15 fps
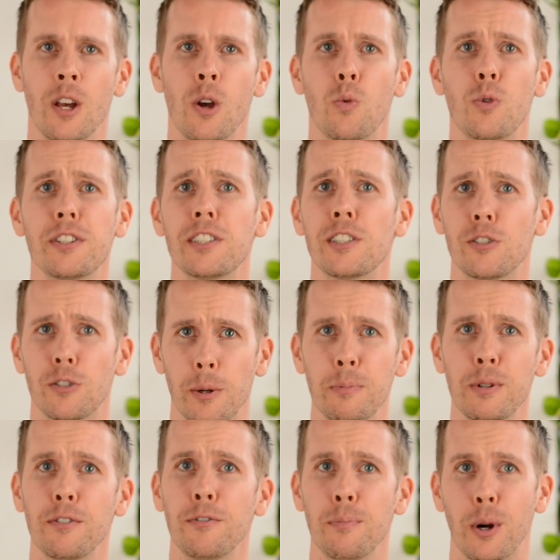was stripped
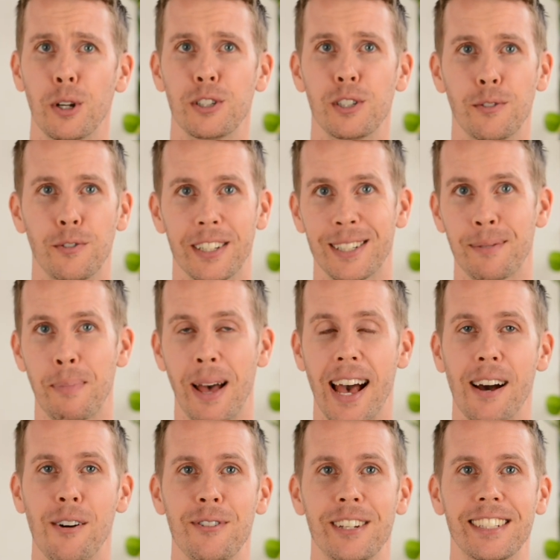of most of its
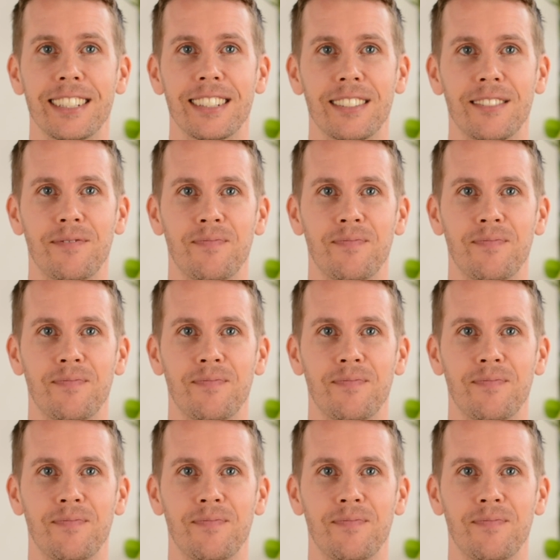powers.